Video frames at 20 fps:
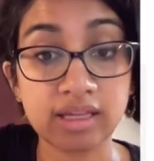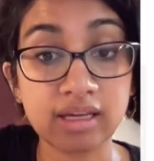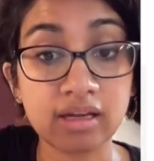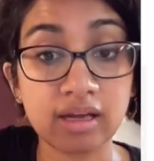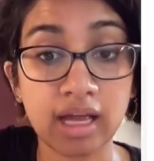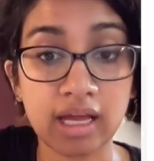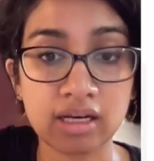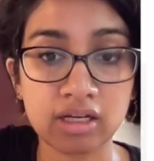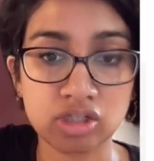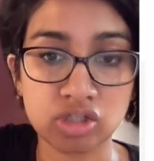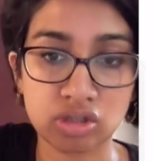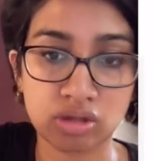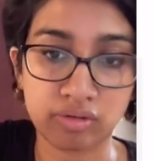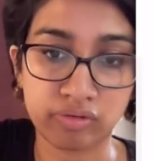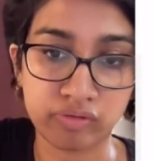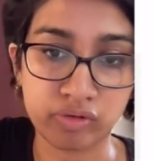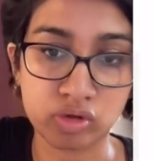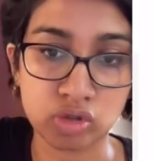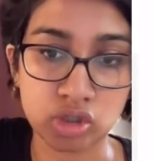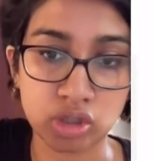think ahead into the
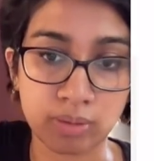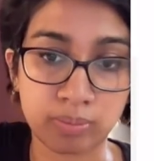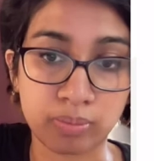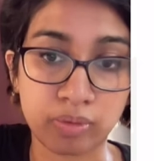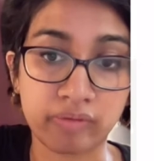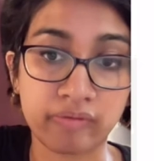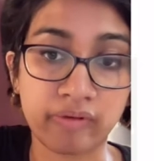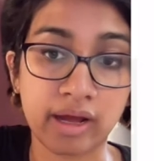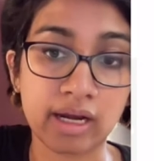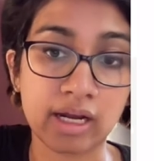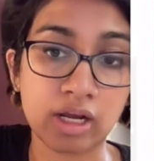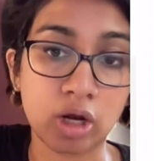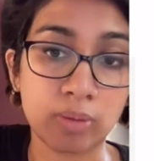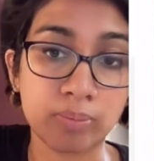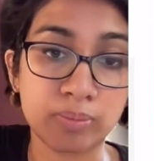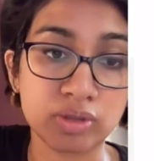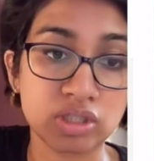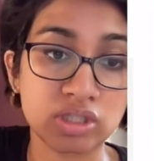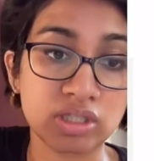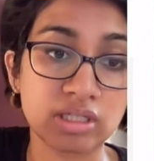future, providing
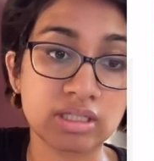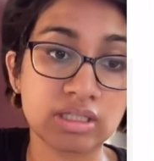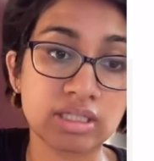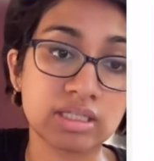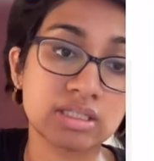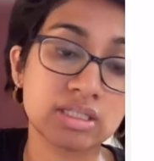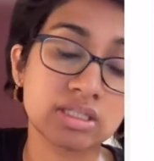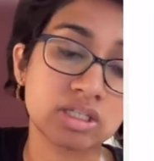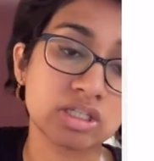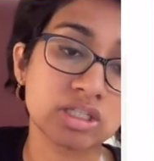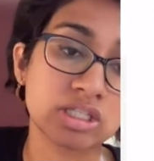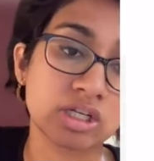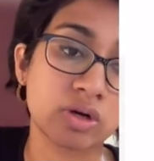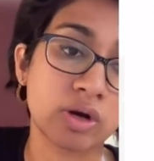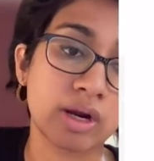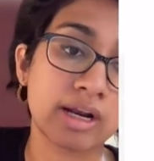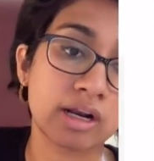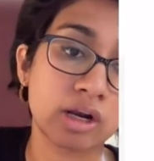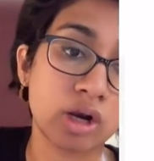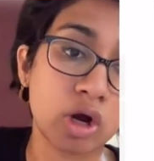opportunities to
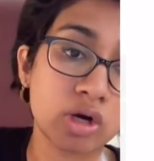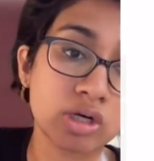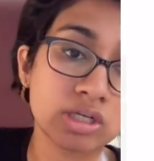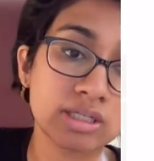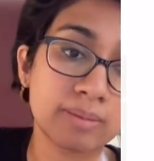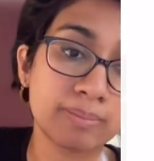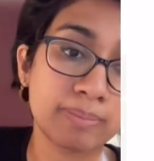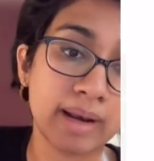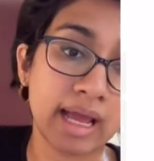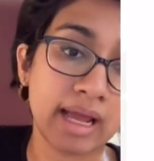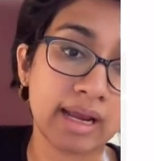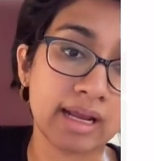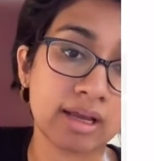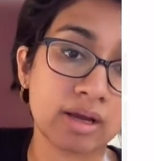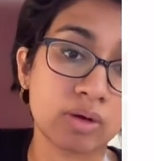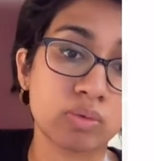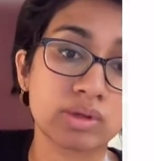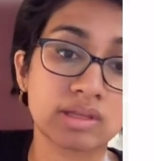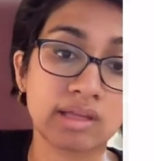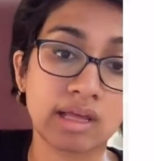integrate long-term
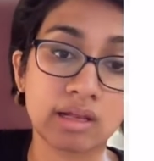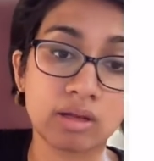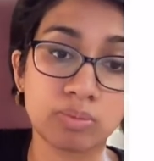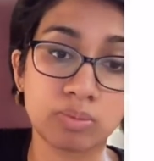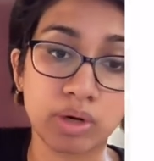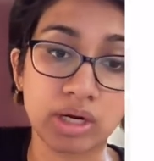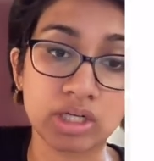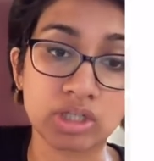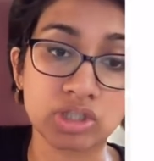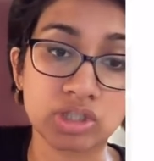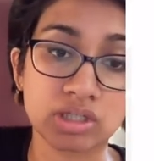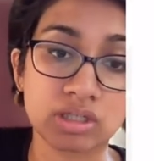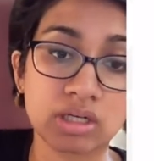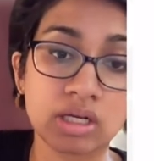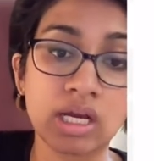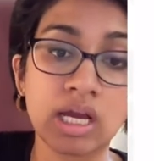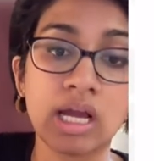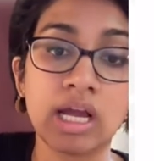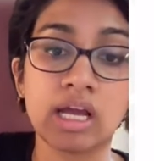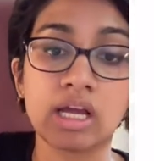planning with
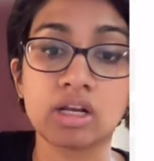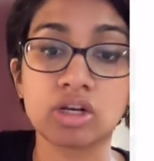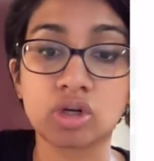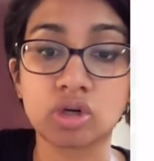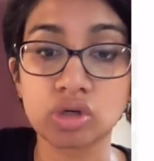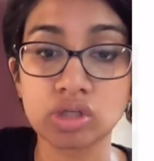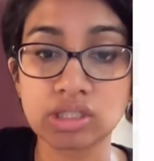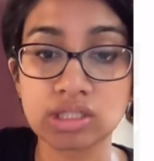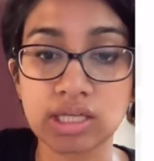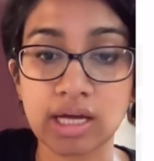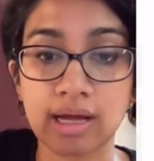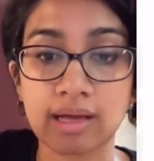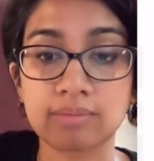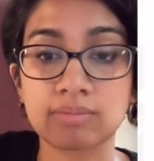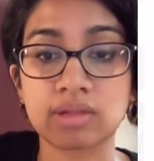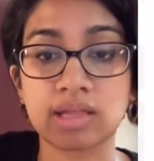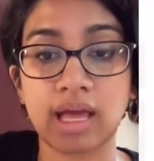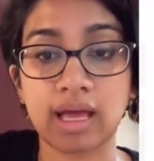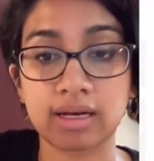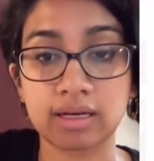celebration in good
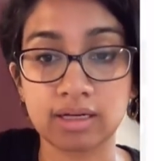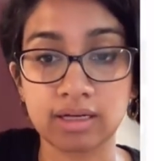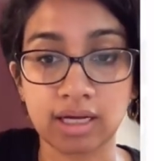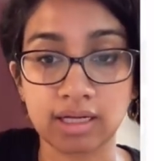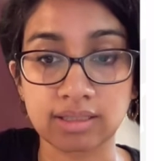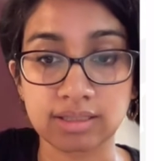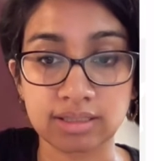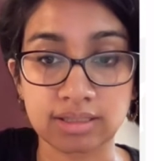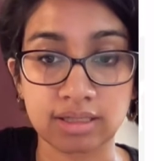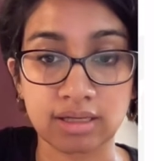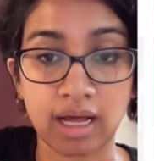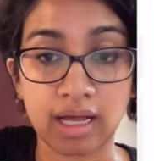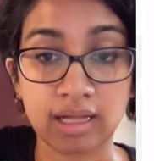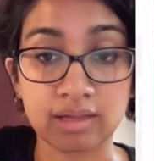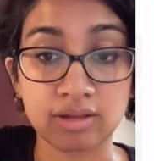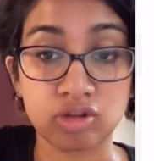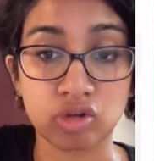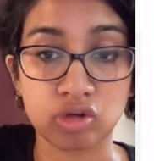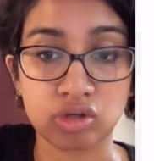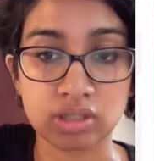times and in
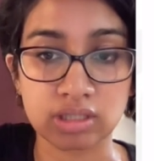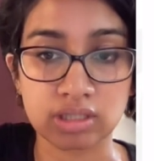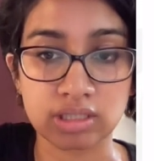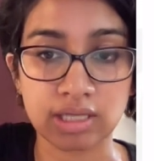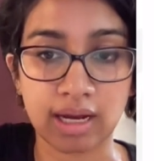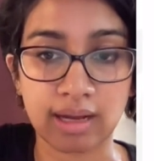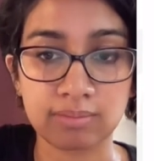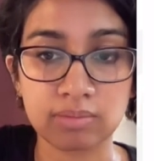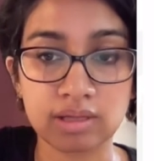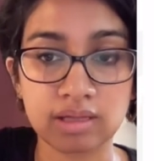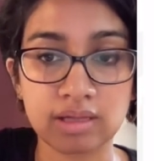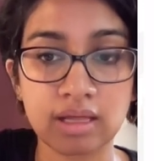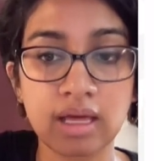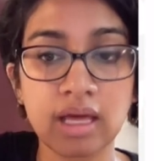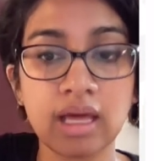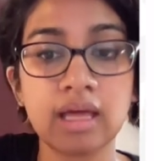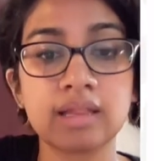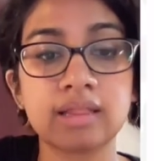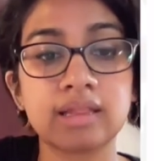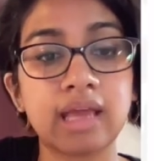uncertain times.
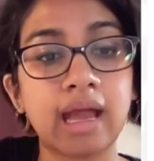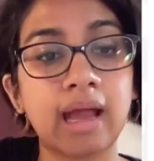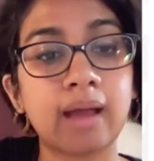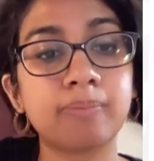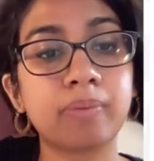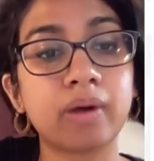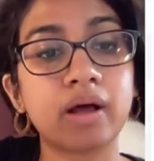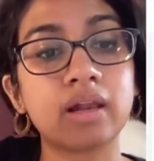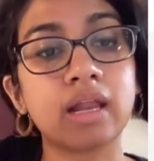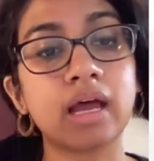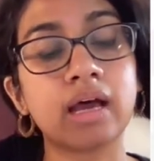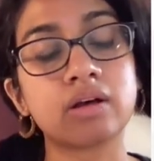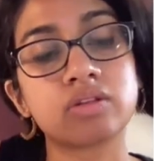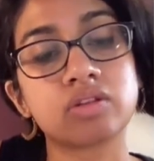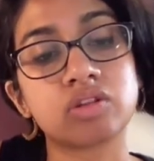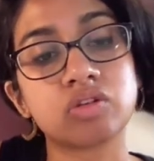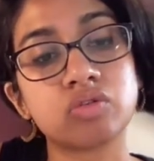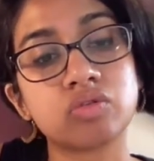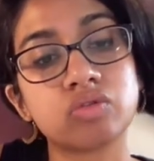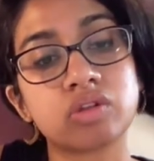The app
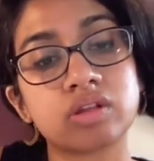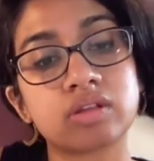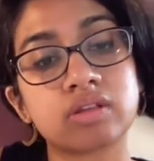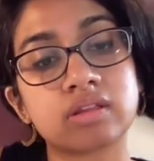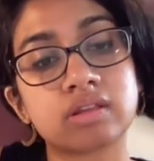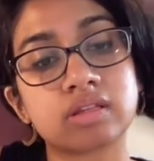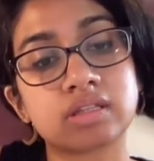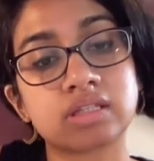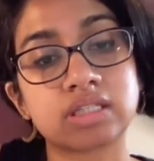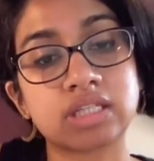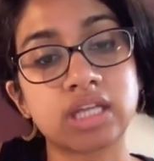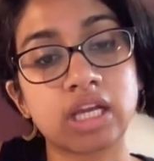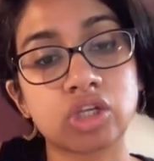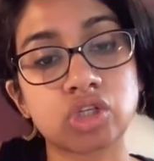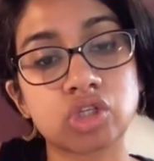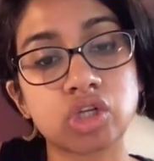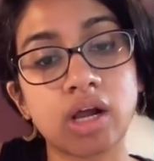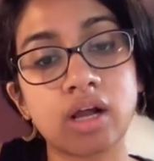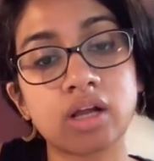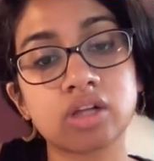allows users to take
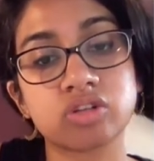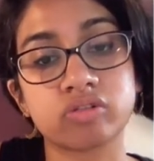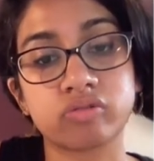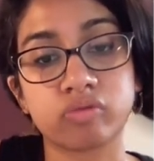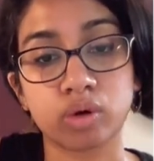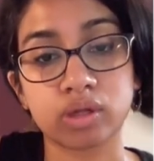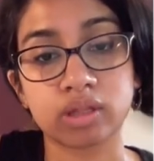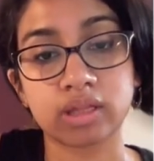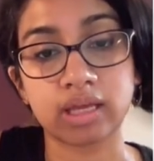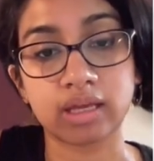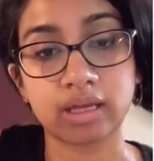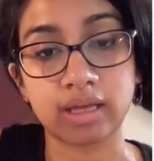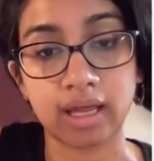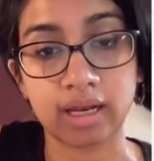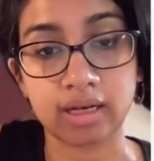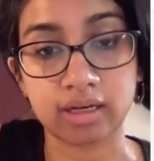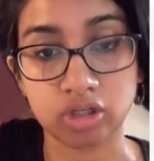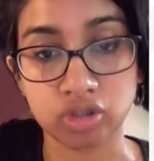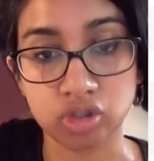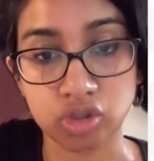charge of what they
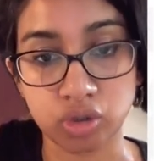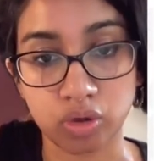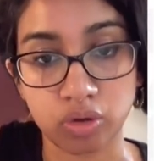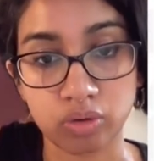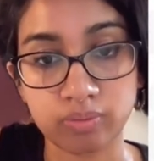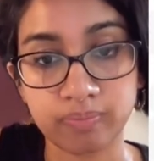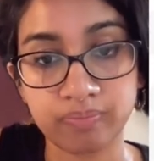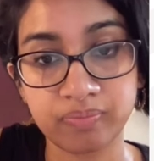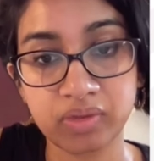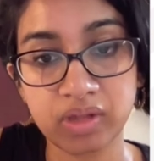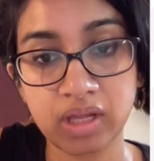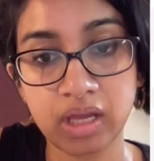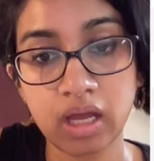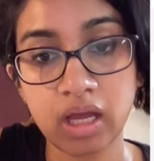can control.